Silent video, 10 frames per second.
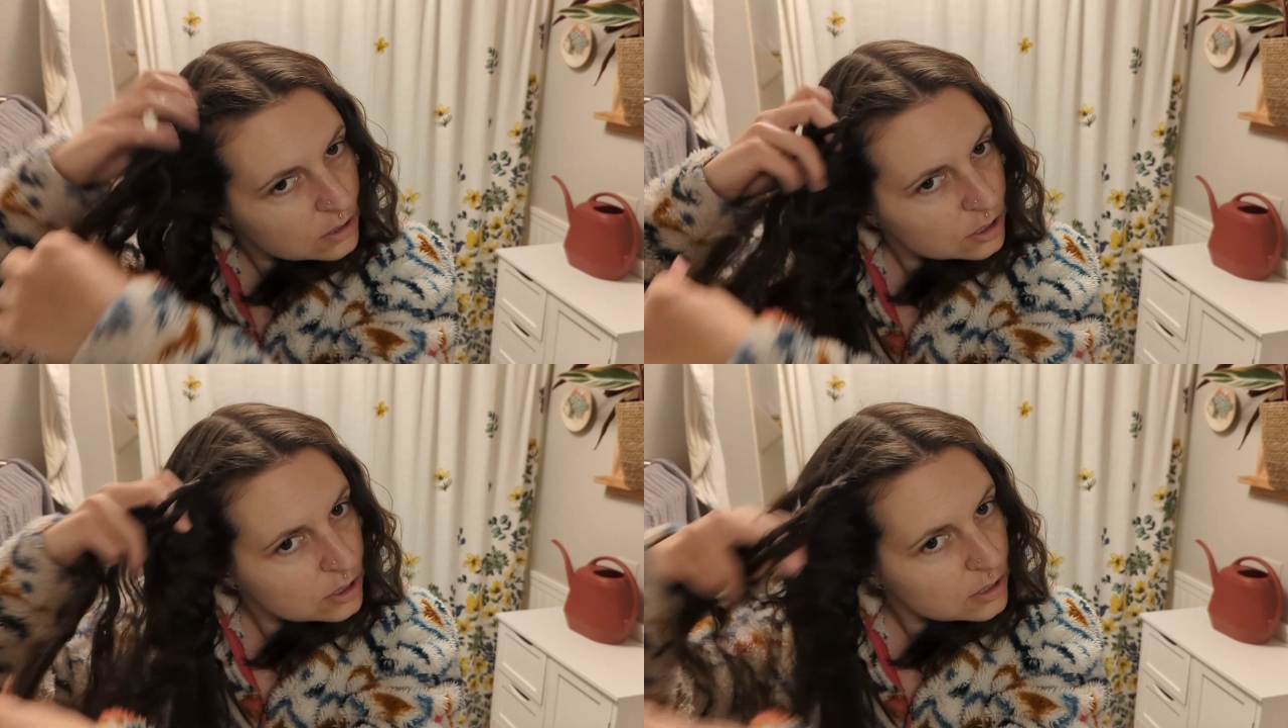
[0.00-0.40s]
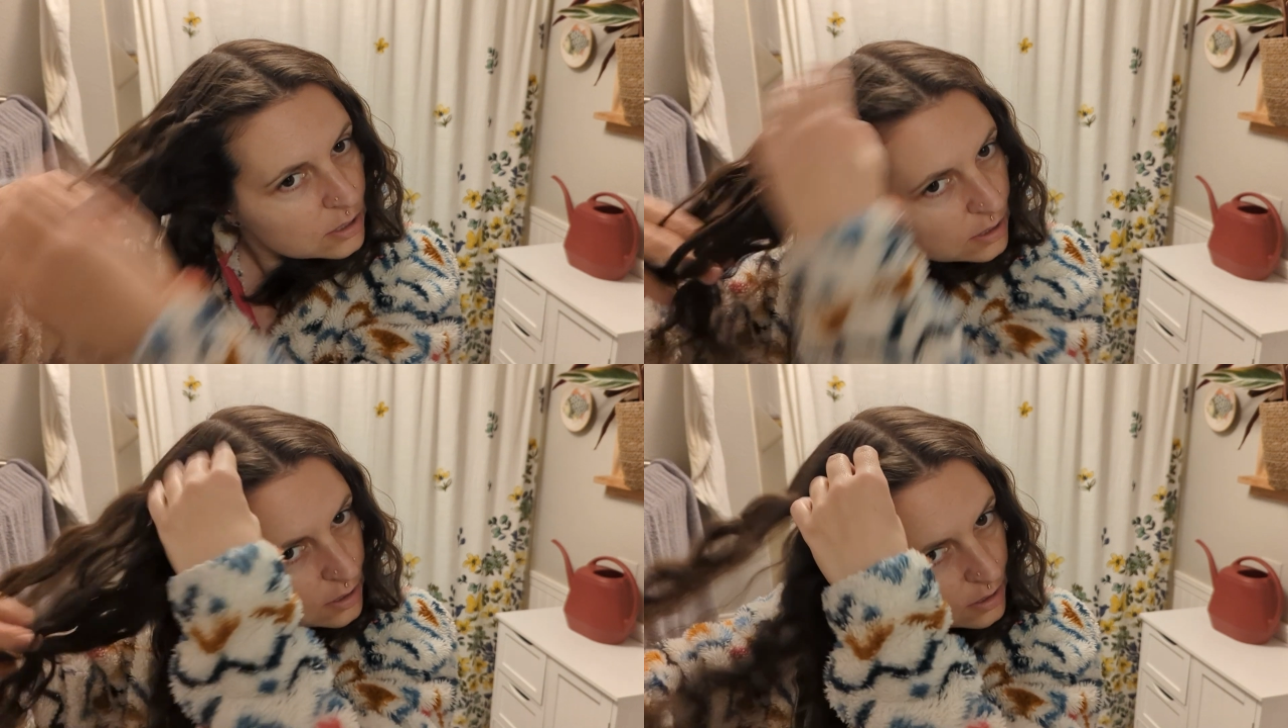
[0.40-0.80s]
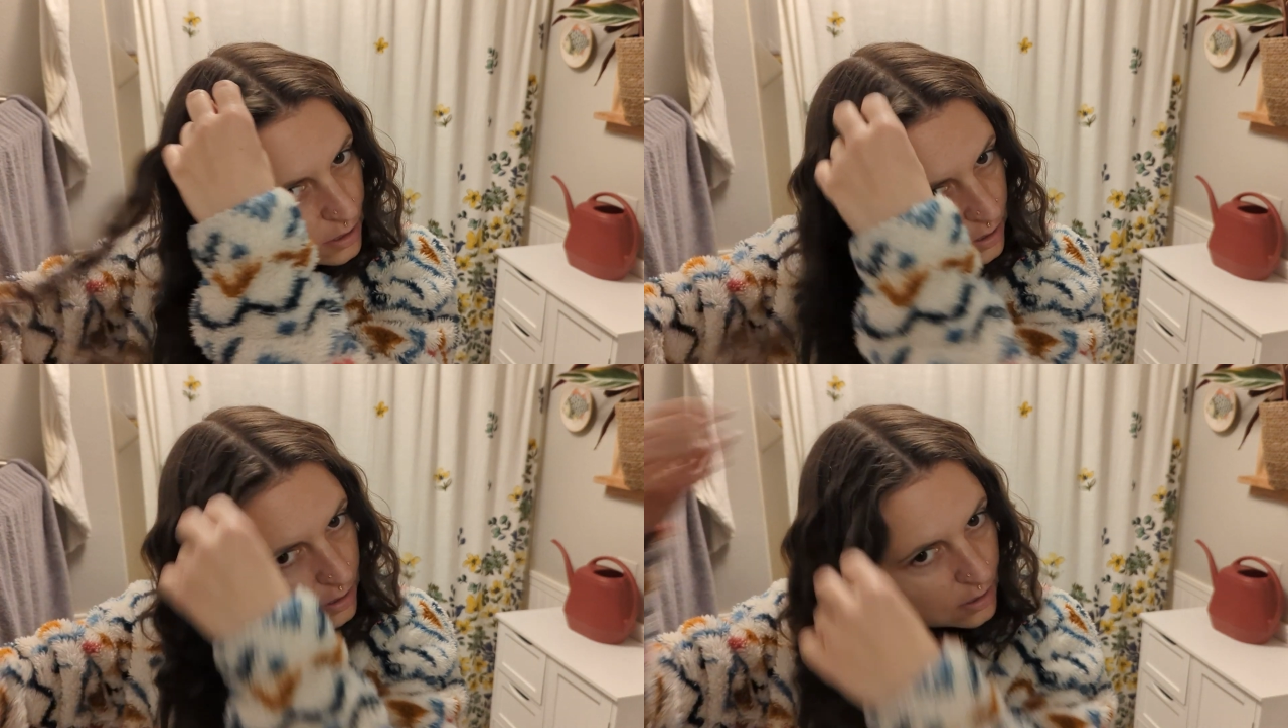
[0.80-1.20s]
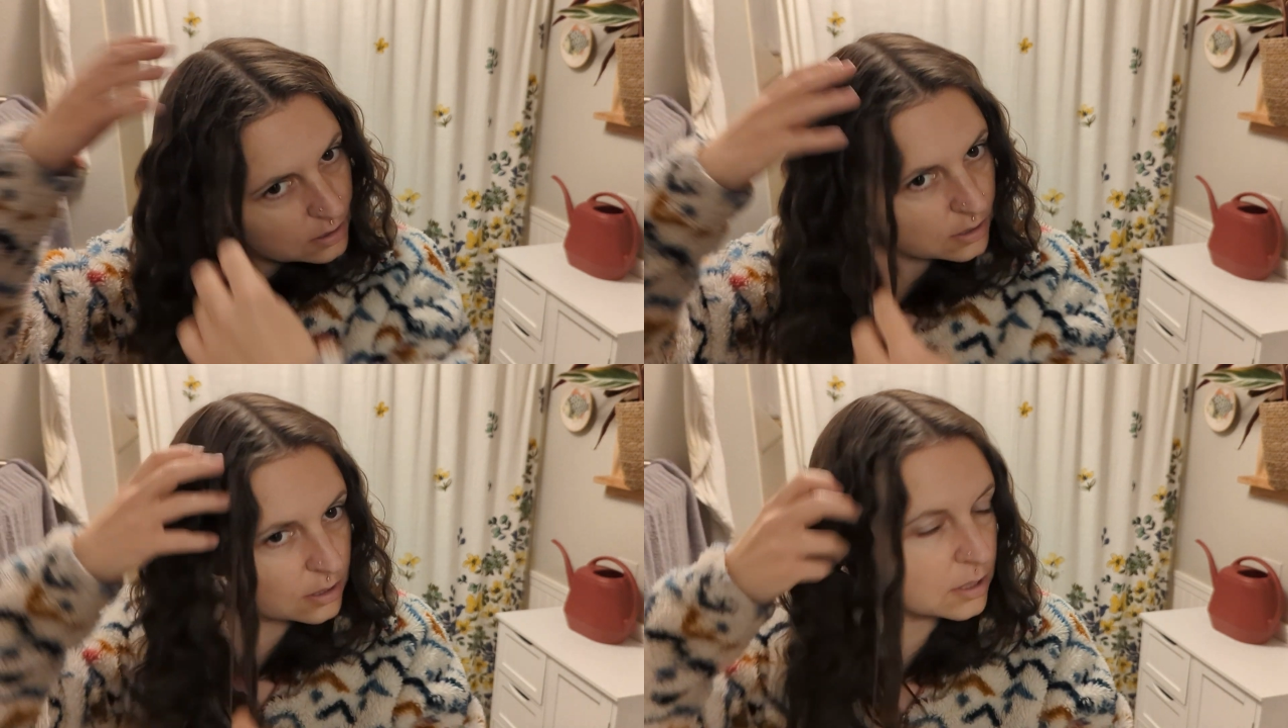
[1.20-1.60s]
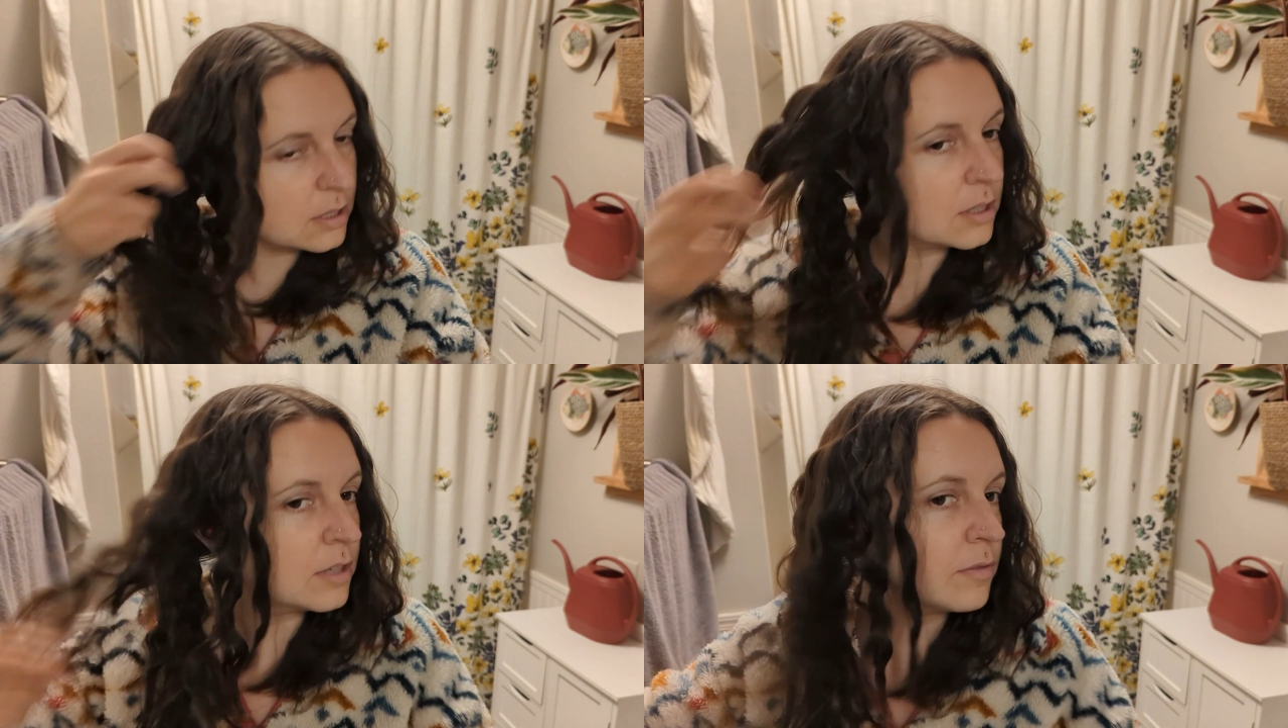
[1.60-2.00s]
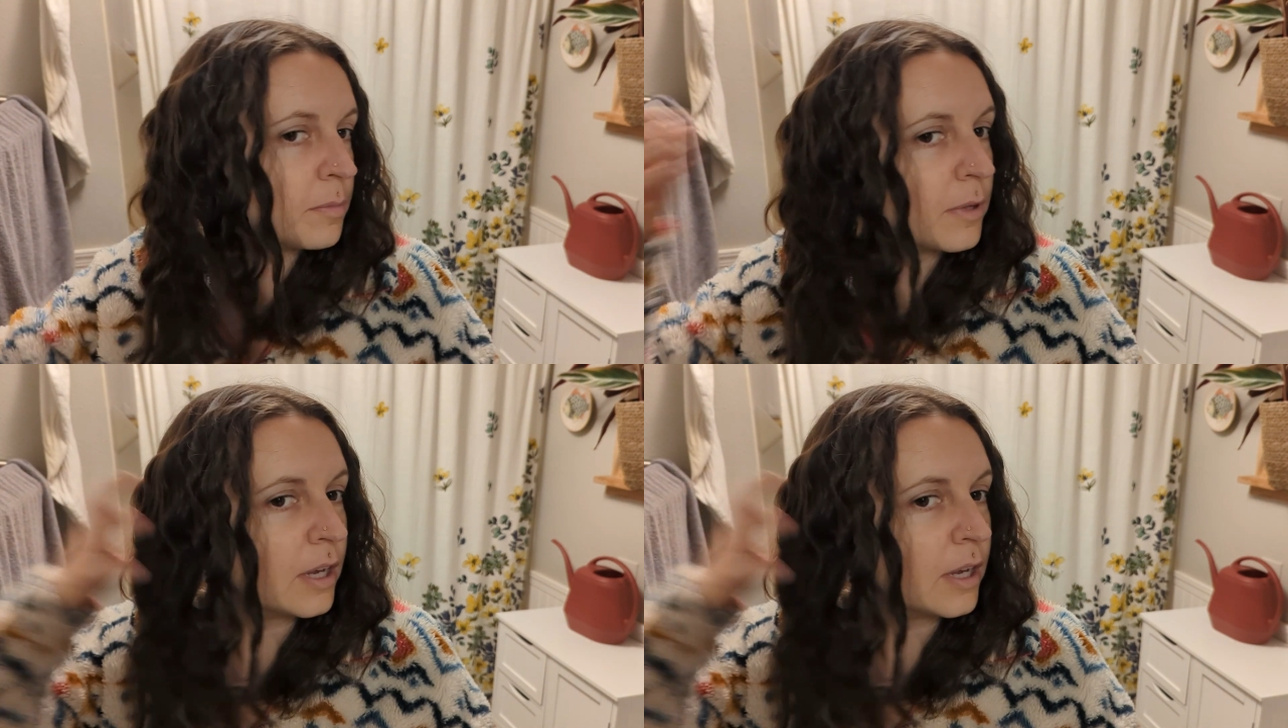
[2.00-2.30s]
Just gonna leave them